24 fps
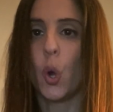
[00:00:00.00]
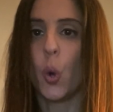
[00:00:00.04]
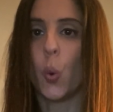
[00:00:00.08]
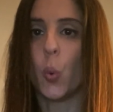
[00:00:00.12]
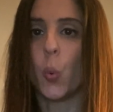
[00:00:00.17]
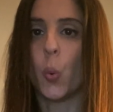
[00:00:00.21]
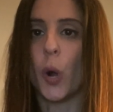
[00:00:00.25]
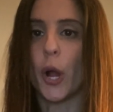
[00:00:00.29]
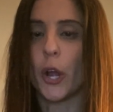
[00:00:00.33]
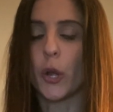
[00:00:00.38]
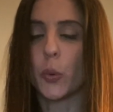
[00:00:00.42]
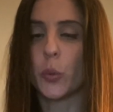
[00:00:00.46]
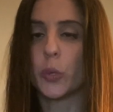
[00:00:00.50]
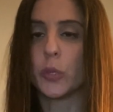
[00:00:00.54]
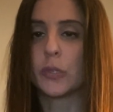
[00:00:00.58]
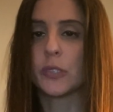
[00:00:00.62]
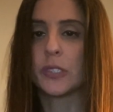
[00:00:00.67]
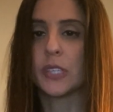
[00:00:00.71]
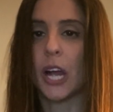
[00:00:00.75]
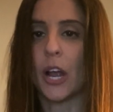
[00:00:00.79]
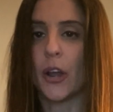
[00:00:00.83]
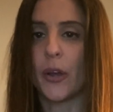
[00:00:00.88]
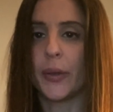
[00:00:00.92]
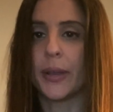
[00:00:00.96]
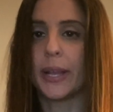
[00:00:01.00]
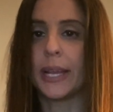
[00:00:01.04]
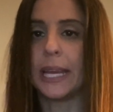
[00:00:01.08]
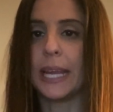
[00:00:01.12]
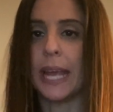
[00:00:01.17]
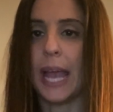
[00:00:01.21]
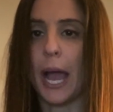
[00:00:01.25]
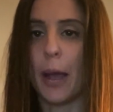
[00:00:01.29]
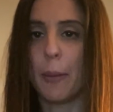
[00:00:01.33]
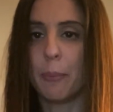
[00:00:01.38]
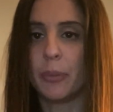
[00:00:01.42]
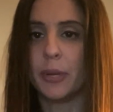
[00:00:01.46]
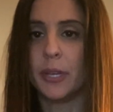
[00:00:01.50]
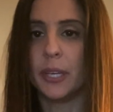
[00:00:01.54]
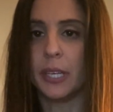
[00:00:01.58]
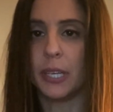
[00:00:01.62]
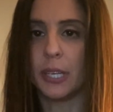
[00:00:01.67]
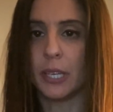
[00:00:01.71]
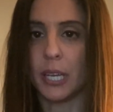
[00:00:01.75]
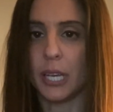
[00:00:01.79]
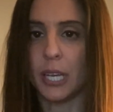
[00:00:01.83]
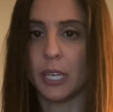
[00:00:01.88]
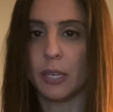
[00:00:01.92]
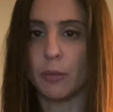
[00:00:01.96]
what was currently
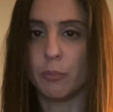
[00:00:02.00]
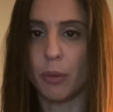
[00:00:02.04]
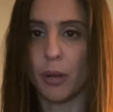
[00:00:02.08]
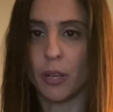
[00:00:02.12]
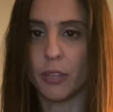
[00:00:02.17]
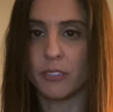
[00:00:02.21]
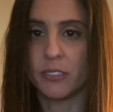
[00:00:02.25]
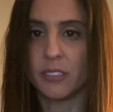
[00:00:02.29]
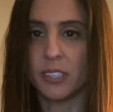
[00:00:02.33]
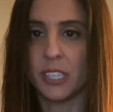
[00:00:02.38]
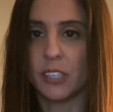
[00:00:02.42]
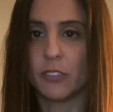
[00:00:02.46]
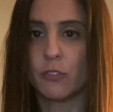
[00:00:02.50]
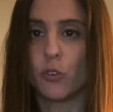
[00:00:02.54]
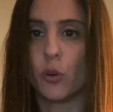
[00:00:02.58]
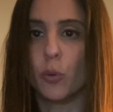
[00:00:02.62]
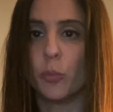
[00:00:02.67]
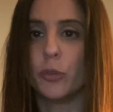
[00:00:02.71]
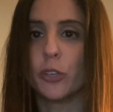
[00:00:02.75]
happening in Bosnia and former